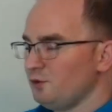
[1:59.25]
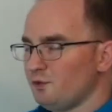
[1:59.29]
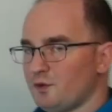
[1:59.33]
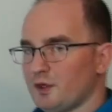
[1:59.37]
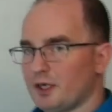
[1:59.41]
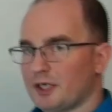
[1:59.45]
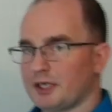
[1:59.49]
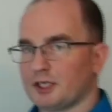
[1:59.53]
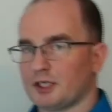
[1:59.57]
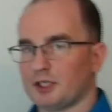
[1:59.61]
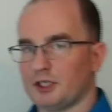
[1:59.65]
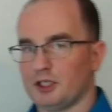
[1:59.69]
got
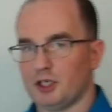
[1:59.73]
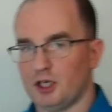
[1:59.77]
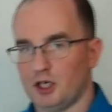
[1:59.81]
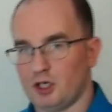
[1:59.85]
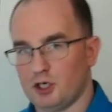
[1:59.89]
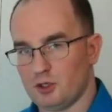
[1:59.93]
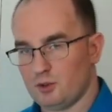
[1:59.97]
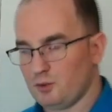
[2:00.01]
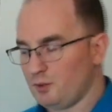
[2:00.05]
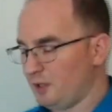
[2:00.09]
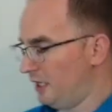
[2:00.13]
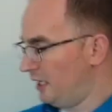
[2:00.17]
to
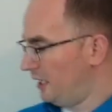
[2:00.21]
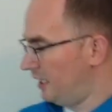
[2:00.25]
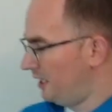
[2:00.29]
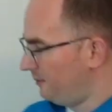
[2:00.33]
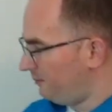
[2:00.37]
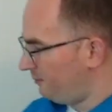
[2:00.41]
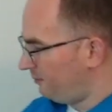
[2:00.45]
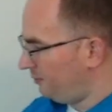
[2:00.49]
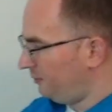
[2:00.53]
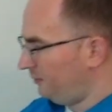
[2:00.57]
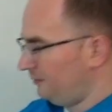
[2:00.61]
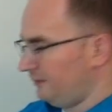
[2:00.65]
go up
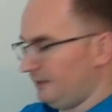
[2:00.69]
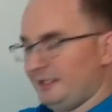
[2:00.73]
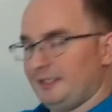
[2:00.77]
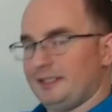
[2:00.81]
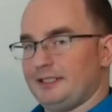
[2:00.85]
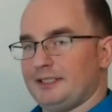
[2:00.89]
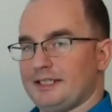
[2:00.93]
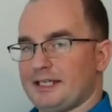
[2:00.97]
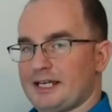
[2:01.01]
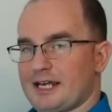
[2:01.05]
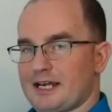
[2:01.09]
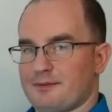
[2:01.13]
in
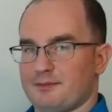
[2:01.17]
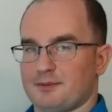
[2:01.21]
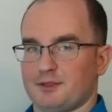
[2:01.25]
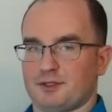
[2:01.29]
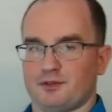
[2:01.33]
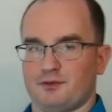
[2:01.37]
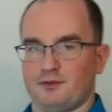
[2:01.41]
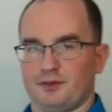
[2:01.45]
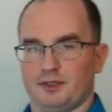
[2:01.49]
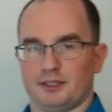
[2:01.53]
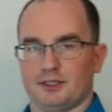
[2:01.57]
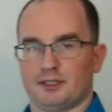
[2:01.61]
the
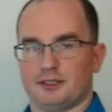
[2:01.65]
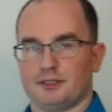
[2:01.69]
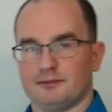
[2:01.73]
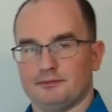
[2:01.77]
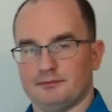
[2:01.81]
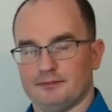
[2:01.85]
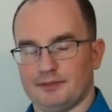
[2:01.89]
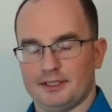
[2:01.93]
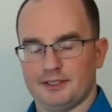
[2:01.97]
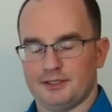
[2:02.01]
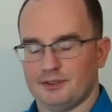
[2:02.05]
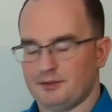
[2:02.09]
atmosphere,
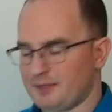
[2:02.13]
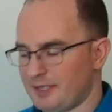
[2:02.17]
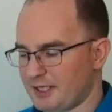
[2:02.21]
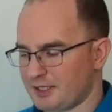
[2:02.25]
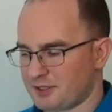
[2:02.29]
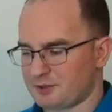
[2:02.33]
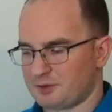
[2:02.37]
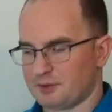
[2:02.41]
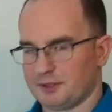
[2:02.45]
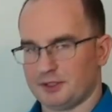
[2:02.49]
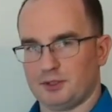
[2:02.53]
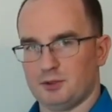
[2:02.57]
and you
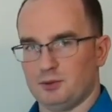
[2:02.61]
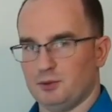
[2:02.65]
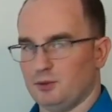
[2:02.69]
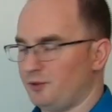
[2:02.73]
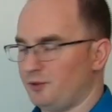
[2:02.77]
naturally cool